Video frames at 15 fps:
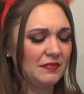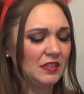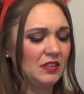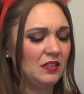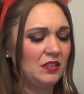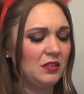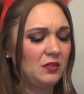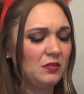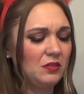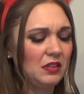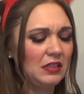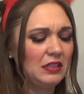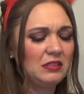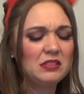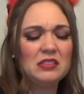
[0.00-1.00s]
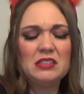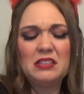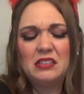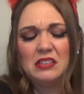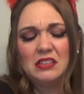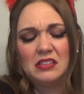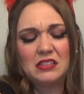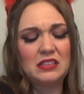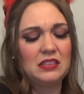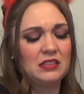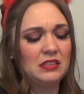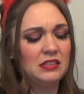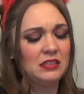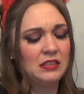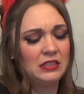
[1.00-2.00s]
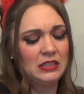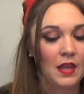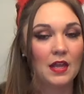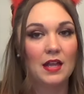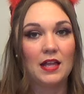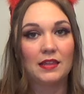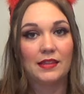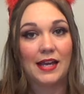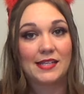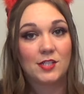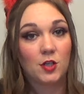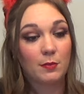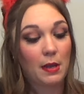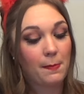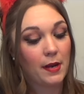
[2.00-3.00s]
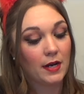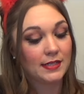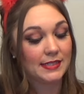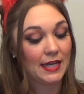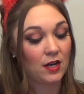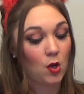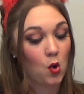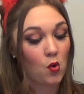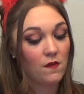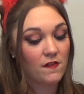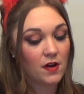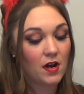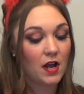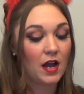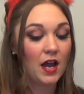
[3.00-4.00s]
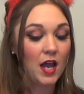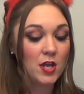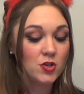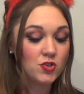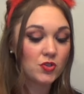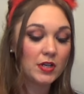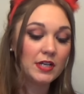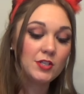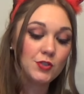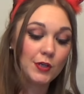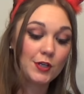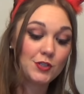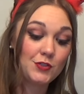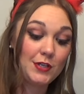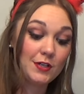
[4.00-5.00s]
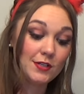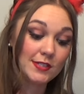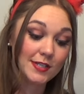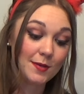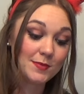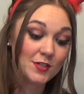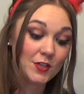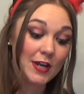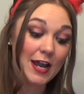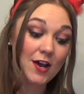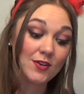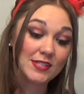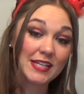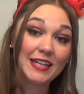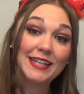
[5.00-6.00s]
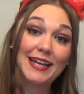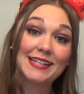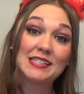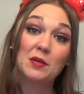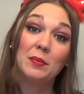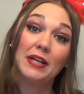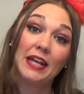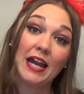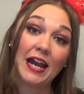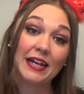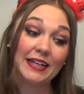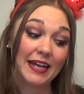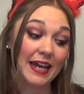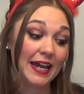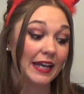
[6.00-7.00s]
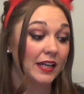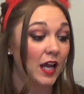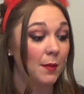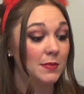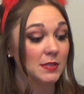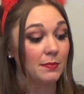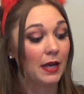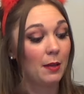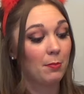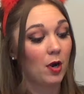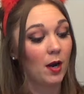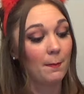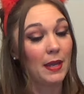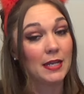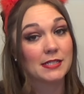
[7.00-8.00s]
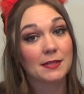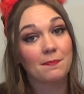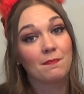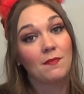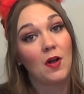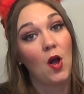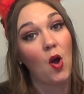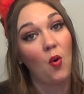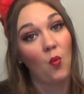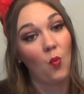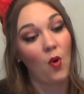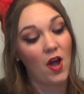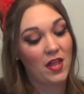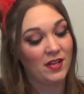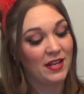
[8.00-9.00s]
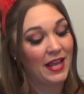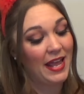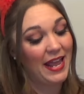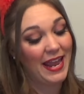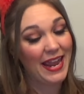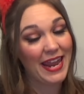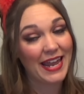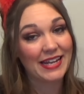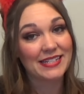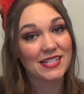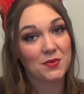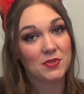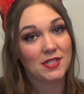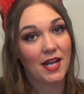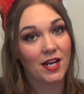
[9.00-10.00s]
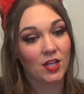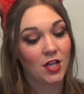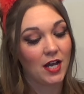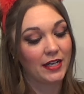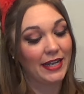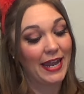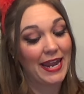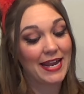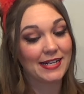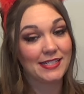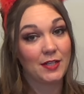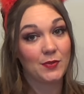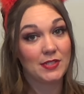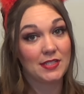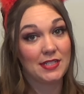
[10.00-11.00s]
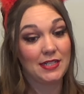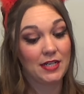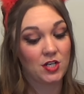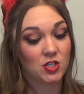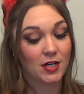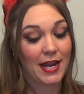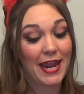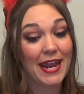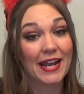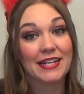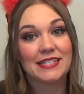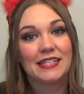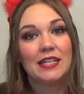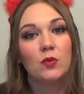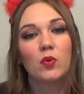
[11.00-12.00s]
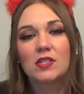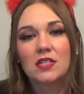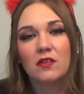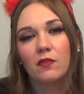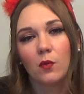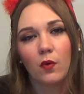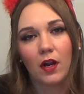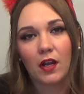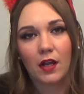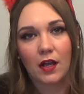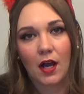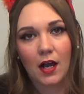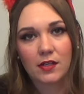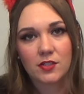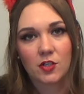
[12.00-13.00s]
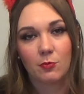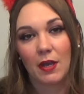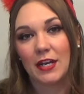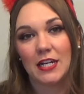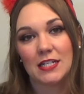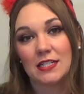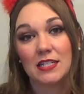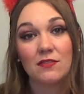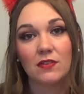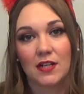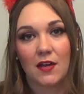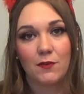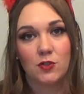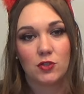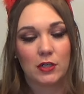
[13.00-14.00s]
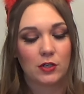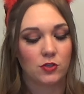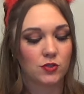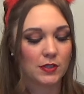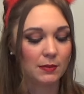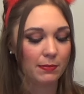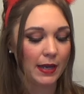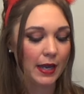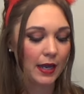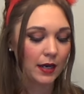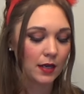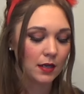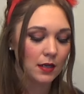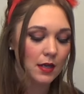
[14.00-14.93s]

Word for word: Oh God. Ugh. Last year my parents had over a hundred trick-or-treaters come to the house, and guess how many I had come to my apartment? One. And it was nine o'clock, and he was a teenager, and he wasn't even wearing a costume, and he didn't even have a trick-or-treat bag.